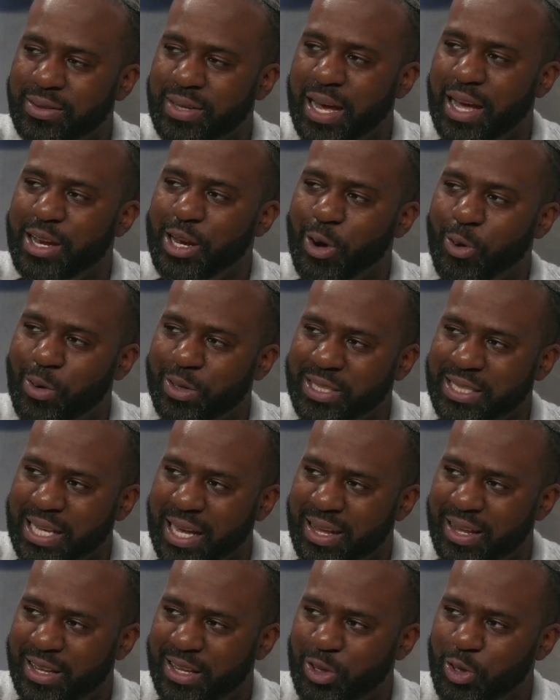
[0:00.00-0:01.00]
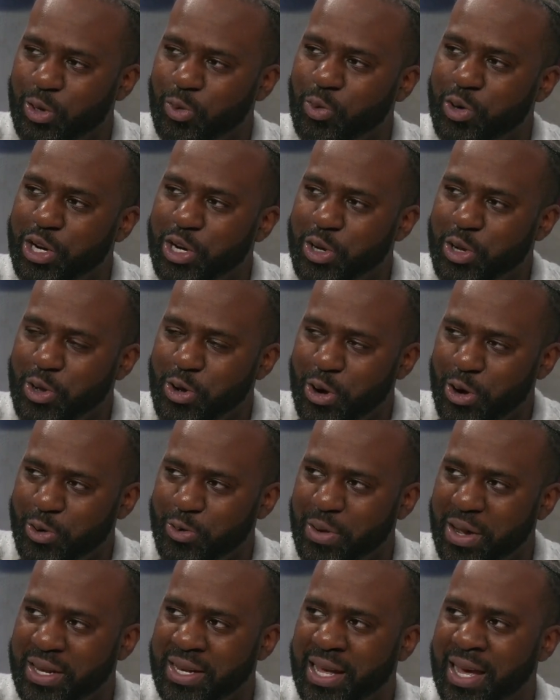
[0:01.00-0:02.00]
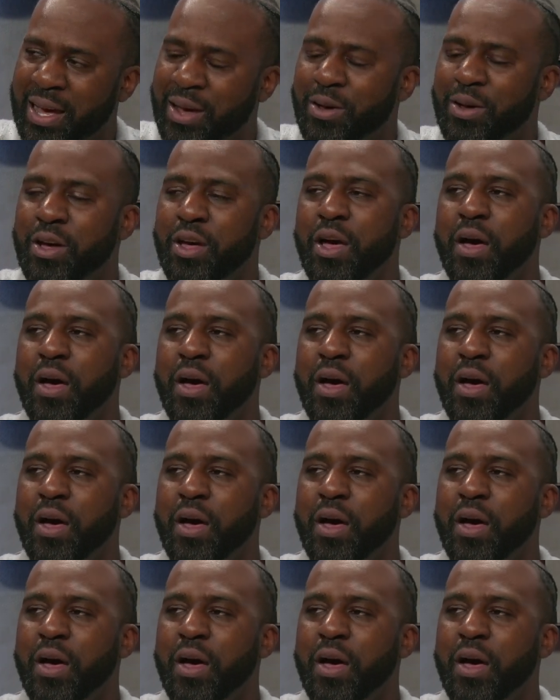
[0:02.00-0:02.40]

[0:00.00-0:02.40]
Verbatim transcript: I know we're in New York right now,